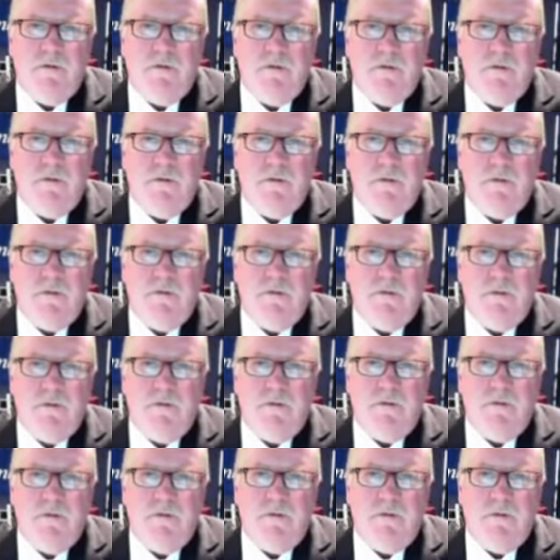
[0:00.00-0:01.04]

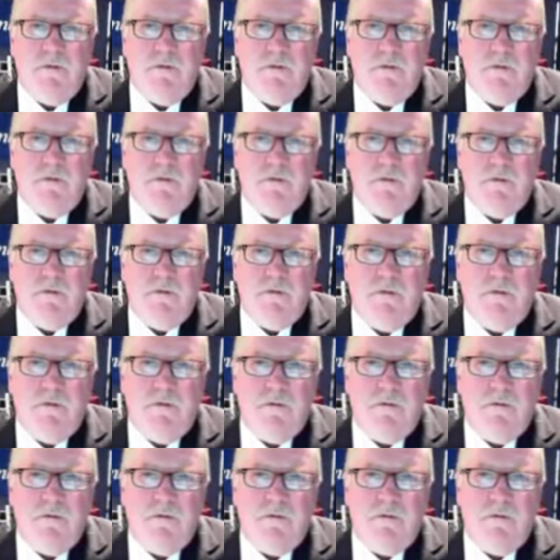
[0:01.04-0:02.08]

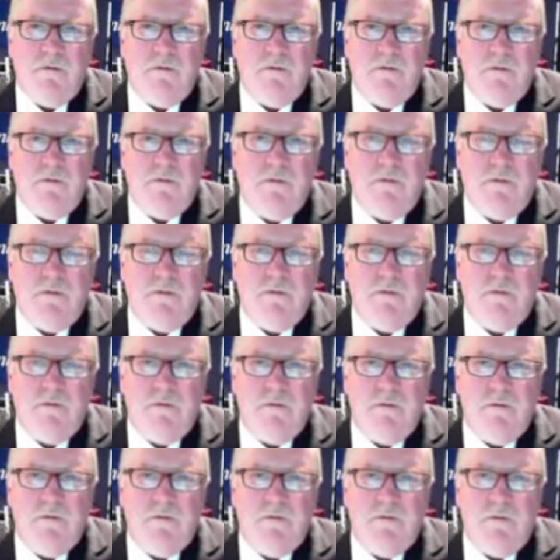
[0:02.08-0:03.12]

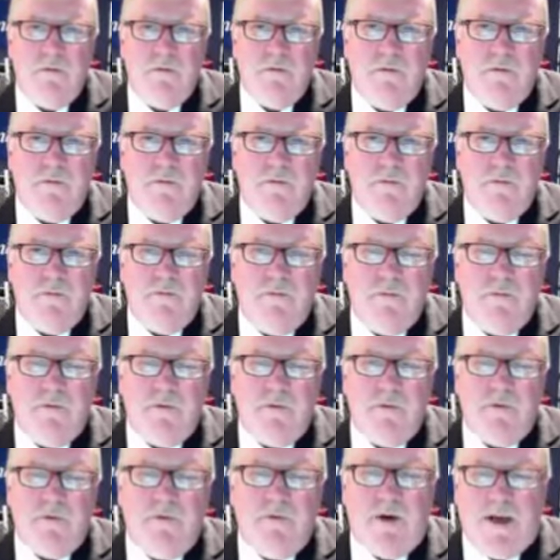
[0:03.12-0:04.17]

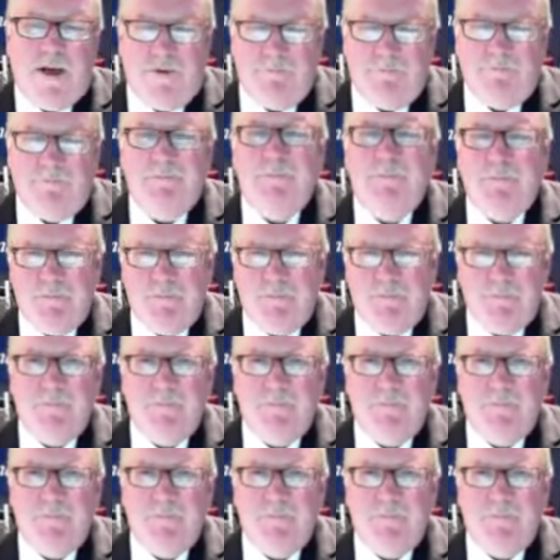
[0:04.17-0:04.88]
No words are spoken by the person on screen.